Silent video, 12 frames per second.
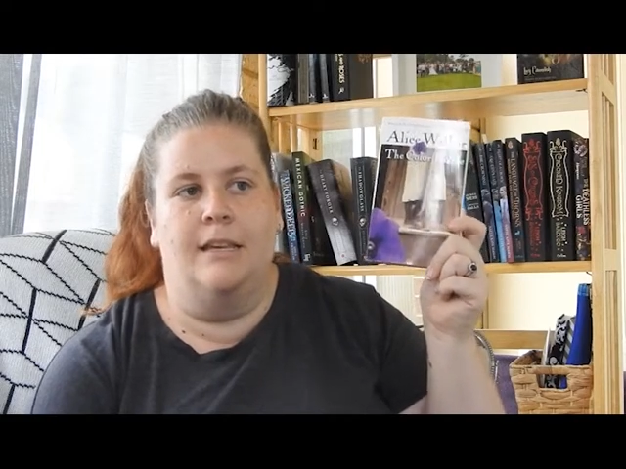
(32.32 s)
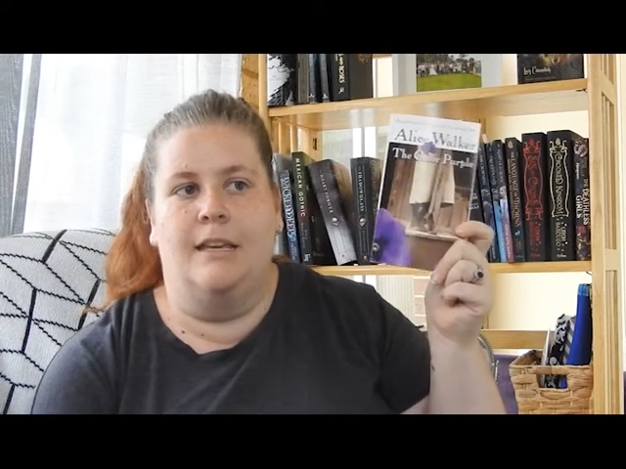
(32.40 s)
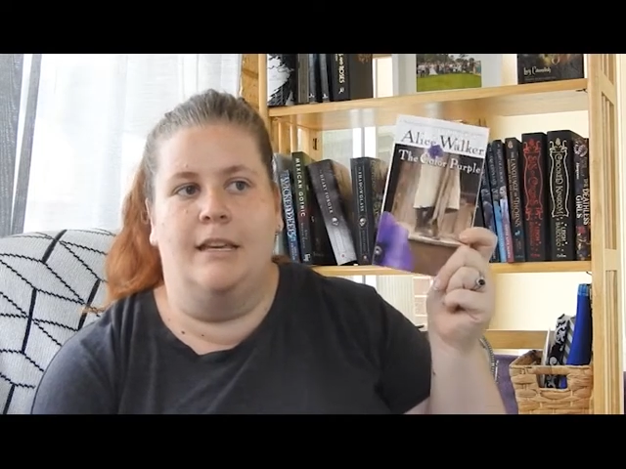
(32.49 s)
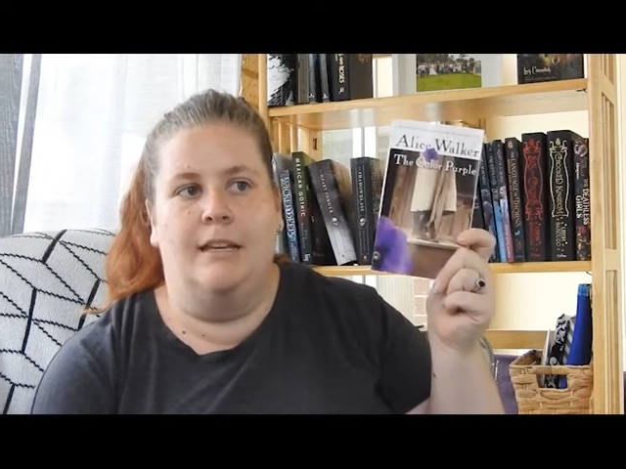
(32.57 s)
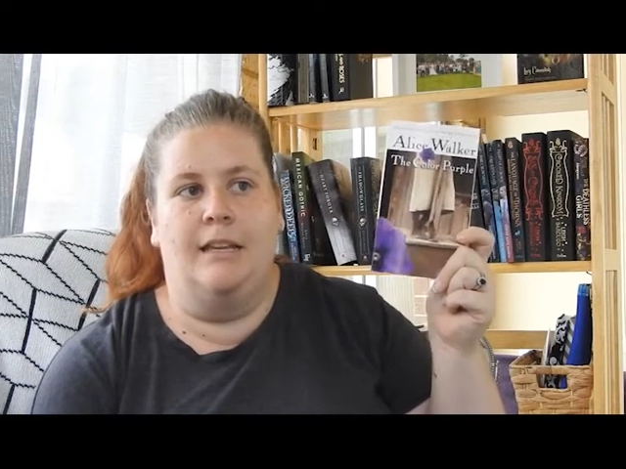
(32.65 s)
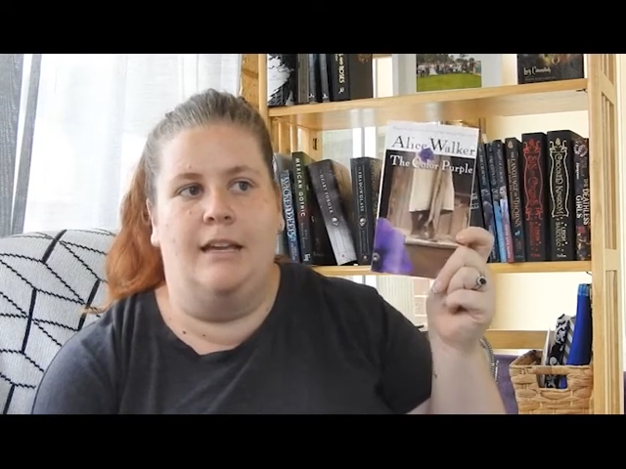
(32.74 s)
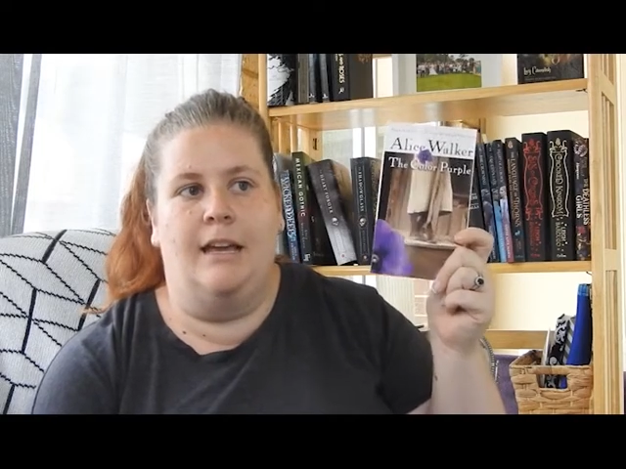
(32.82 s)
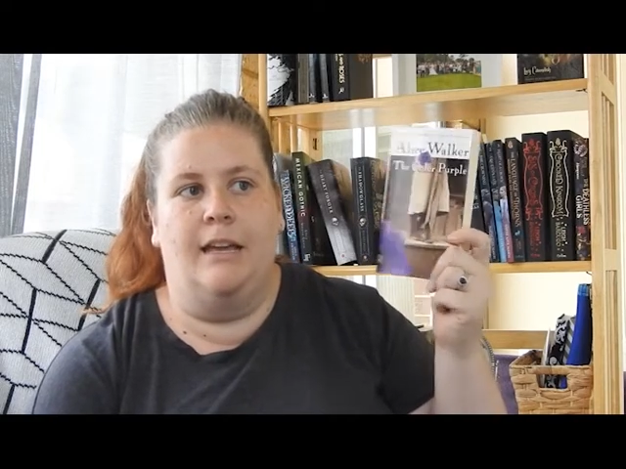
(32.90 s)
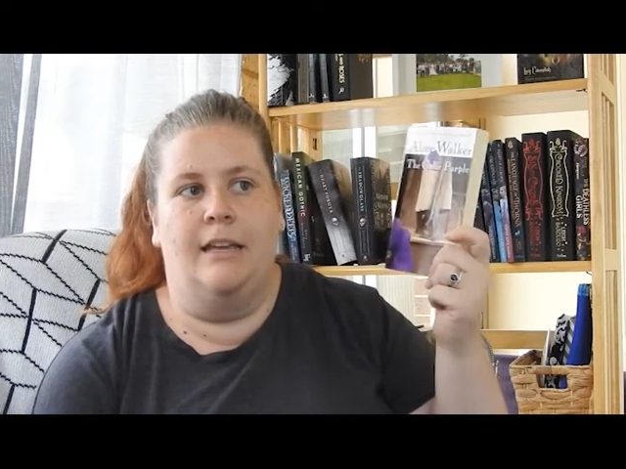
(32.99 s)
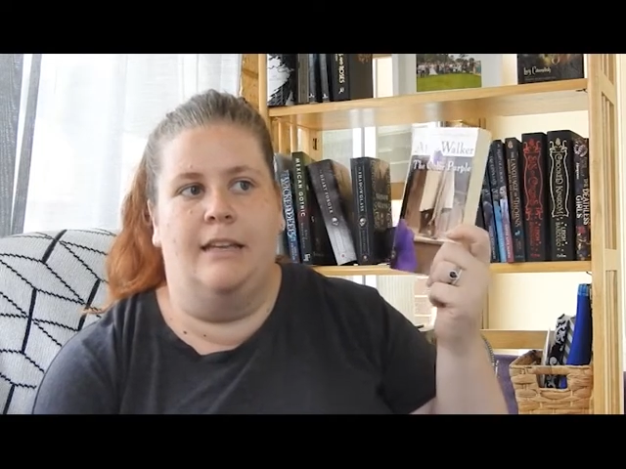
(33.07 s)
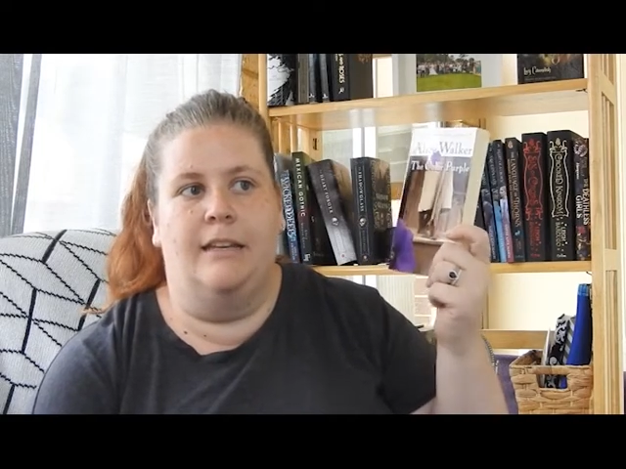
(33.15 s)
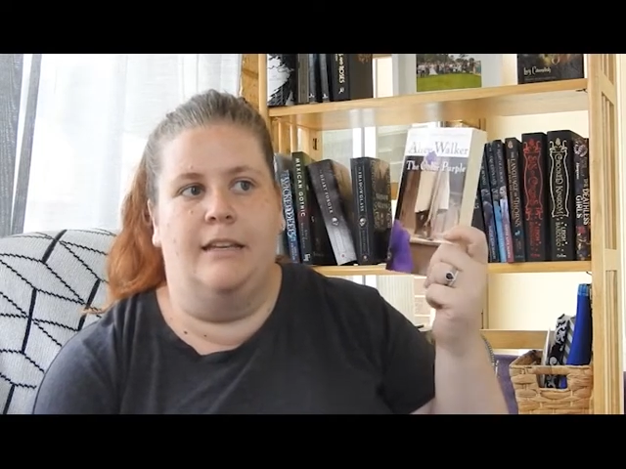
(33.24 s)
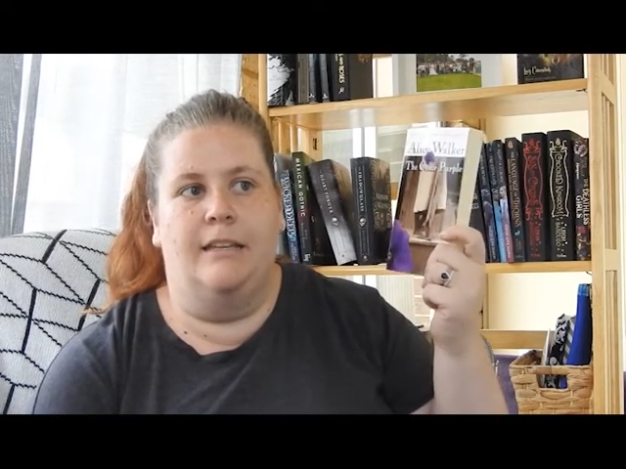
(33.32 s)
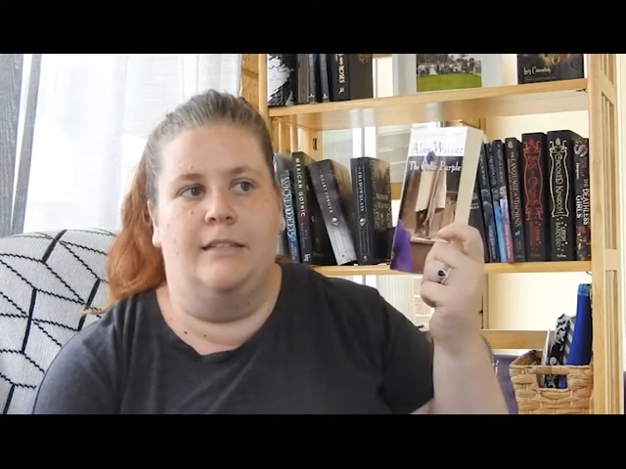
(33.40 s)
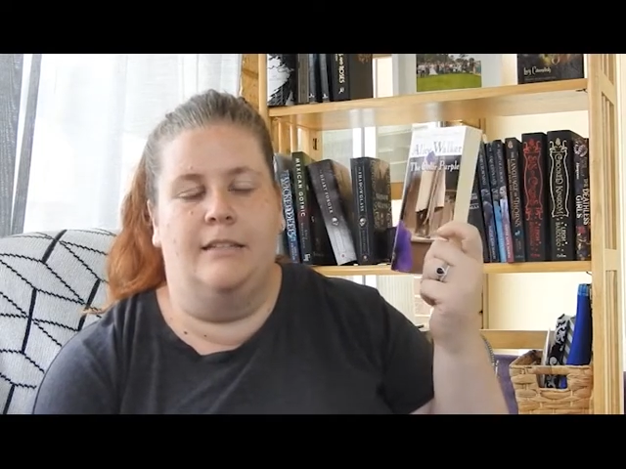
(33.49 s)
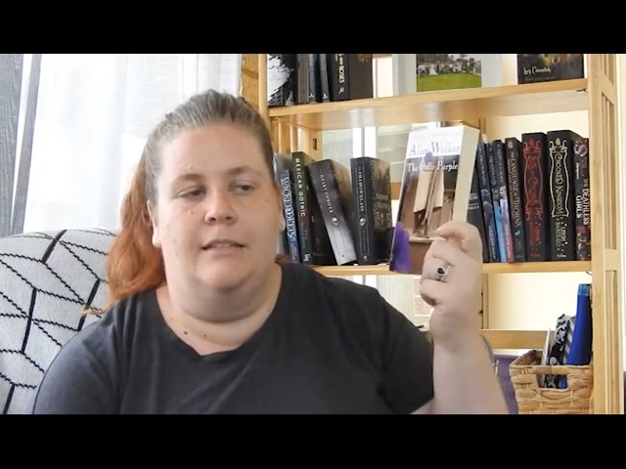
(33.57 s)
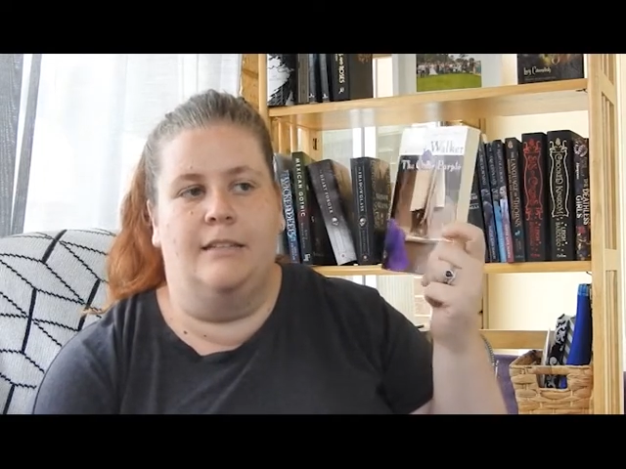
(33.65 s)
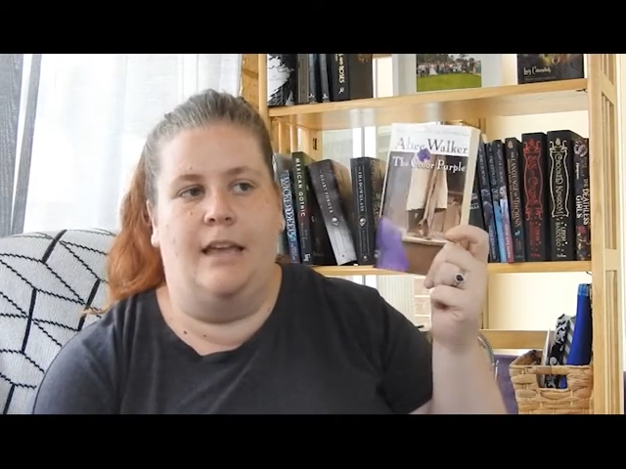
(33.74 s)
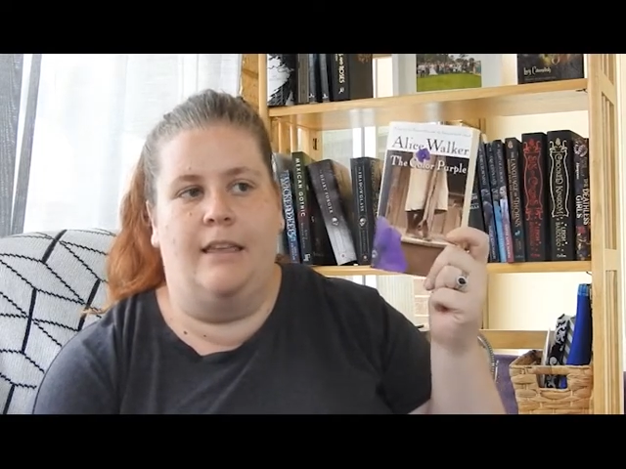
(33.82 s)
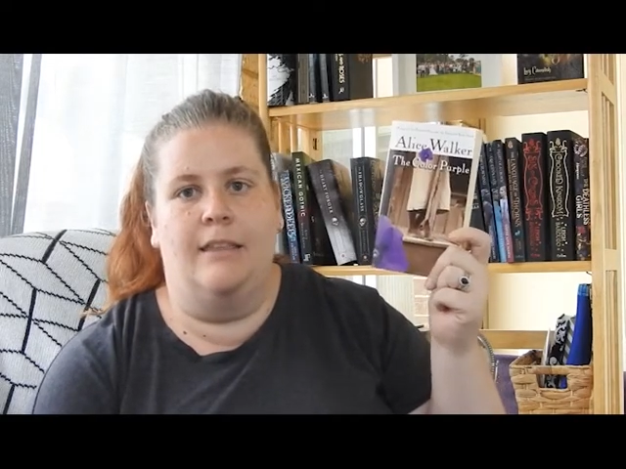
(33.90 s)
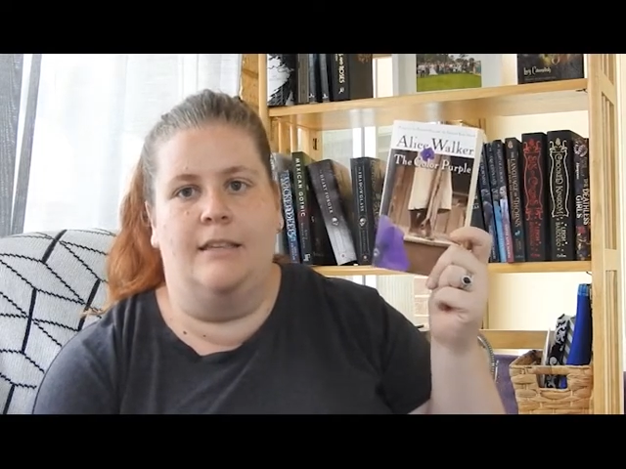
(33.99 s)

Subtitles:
in here. It is set in